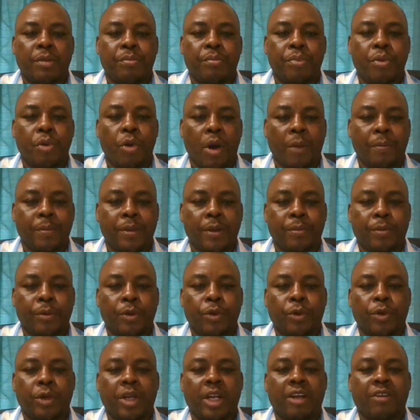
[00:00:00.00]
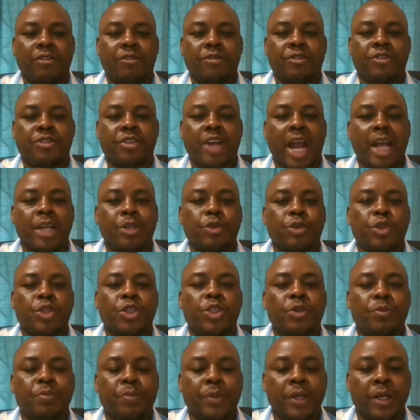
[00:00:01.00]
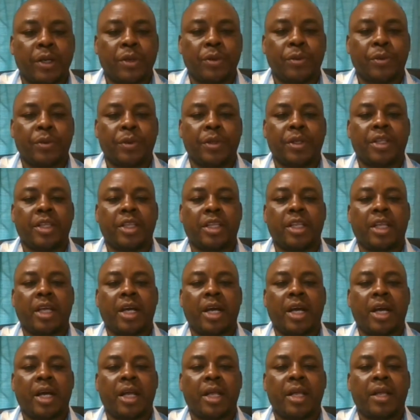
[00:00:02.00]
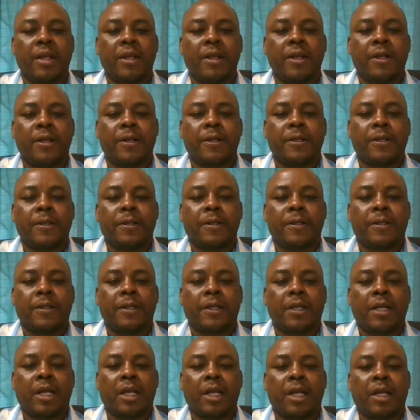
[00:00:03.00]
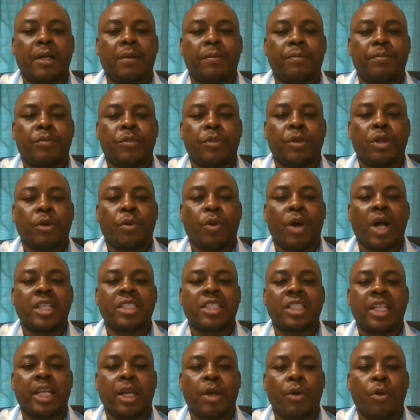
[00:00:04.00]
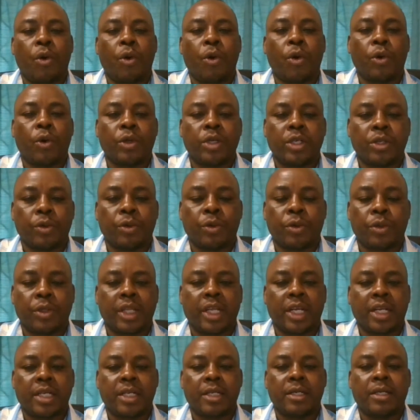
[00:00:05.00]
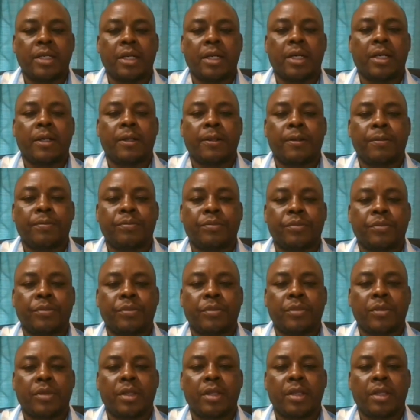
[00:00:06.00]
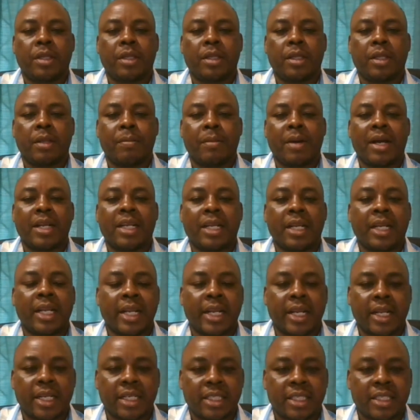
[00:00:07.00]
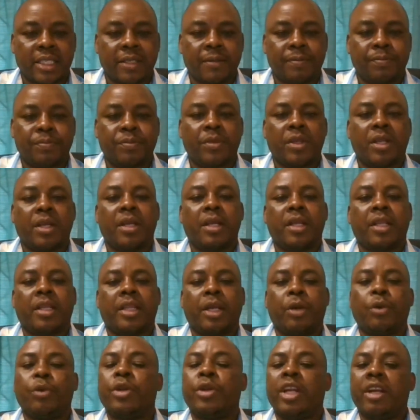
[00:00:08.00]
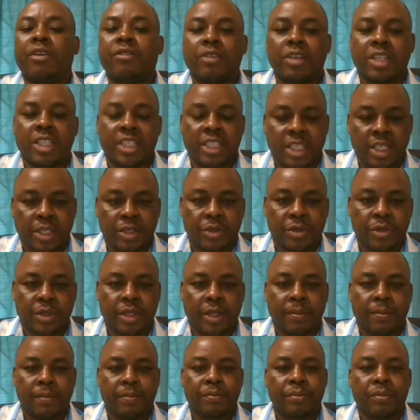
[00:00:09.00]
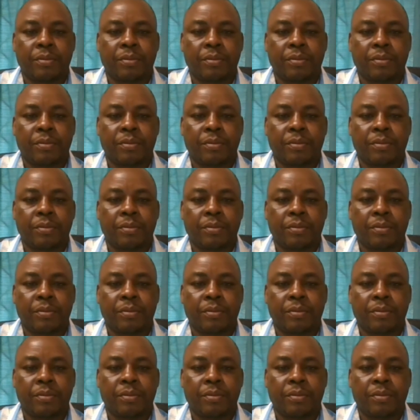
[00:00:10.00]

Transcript: poor people would have tried to speak with the ones they owed or the moneylenders, they wouldn't have listened to them.